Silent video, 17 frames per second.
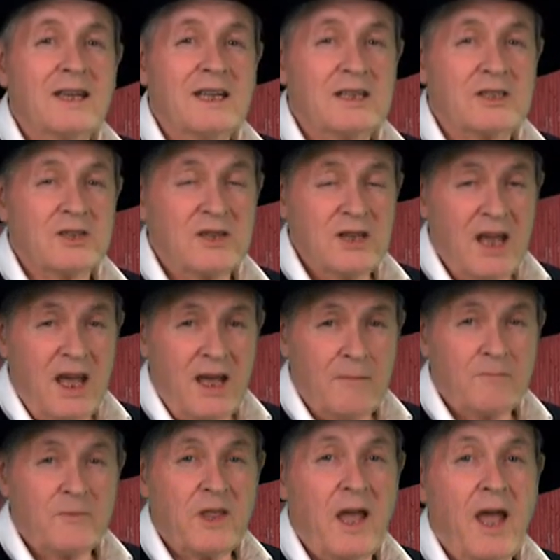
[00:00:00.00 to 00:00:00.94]
its
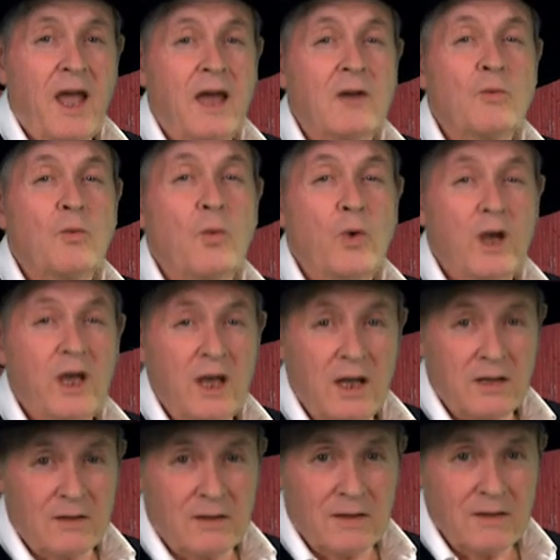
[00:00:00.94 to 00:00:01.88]
depth and
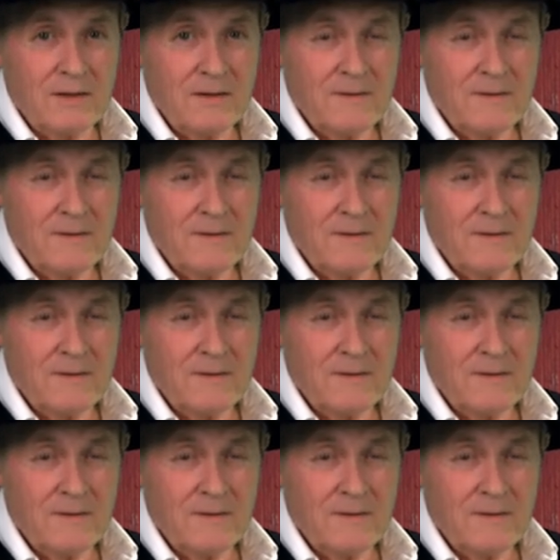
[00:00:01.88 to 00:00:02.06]
width.